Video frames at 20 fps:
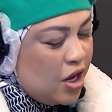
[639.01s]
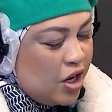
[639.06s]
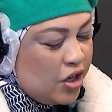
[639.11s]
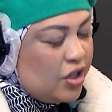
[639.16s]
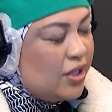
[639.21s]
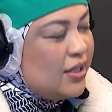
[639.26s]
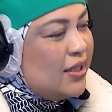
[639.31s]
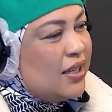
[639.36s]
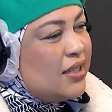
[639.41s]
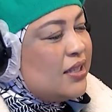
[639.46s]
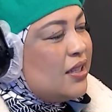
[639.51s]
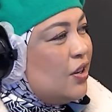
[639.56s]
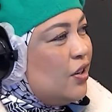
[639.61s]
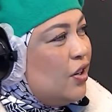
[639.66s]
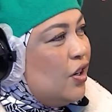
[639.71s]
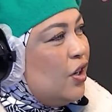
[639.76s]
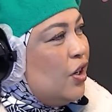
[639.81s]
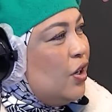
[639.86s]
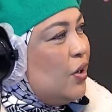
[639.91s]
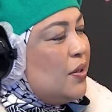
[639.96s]
She says, no,
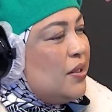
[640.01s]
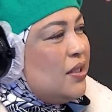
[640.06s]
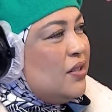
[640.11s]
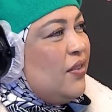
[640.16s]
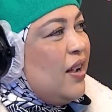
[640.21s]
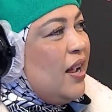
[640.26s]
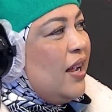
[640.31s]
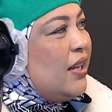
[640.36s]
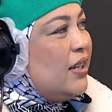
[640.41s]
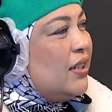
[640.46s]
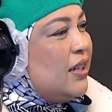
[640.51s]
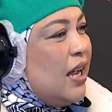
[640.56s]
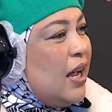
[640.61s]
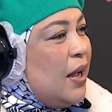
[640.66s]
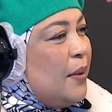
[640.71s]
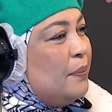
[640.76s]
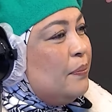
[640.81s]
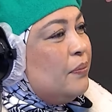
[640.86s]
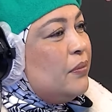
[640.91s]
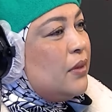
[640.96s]
it's fine.
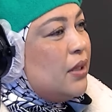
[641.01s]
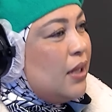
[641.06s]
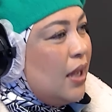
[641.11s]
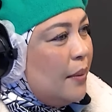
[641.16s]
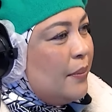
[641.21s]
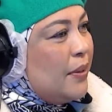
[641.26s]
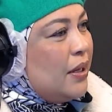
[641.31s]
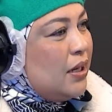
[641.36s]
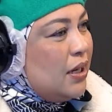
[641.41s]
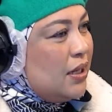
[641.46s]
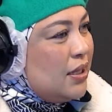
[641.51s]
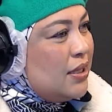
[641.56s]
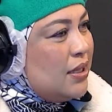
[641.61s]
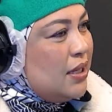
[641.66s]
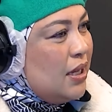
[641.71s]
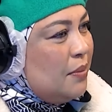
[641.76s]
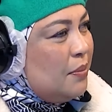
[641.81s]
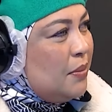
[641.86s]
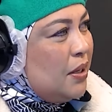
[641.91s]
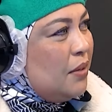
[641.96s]
Come in and
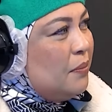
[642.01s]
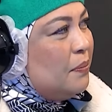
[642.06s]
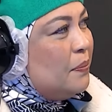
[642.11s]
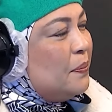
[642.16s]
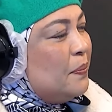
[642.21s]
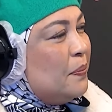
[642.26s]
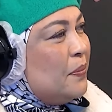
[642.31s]
see me.